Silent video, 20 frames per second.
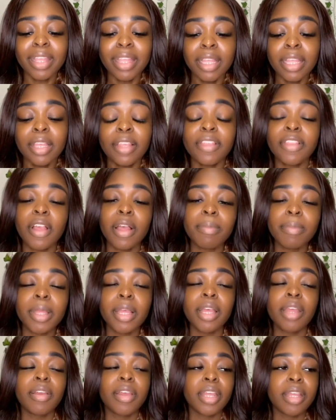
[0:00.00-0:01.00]
So I'm like, all
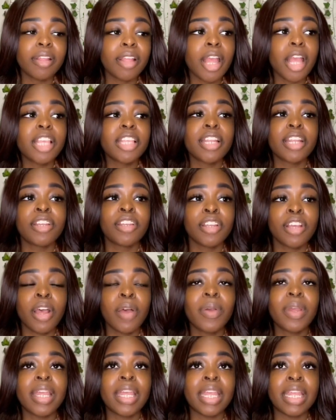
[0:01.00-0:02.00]
right. I start to go
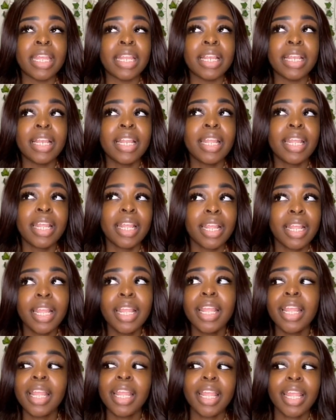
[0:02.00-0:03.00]
in,
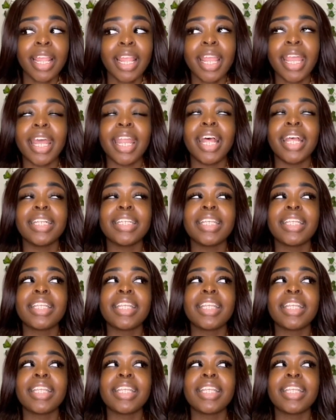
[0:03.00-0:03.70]
and I was just